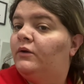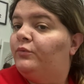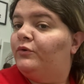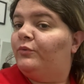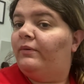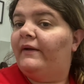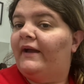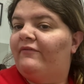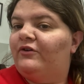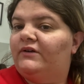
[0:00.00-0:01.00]
real quick
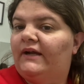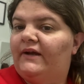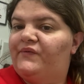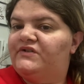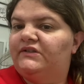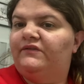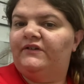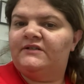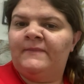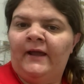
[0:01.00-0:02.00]
after I obviously
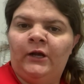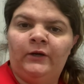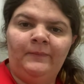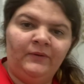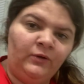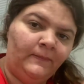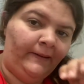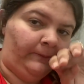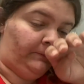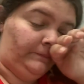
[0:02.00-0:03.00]
fix my hair up a little bit.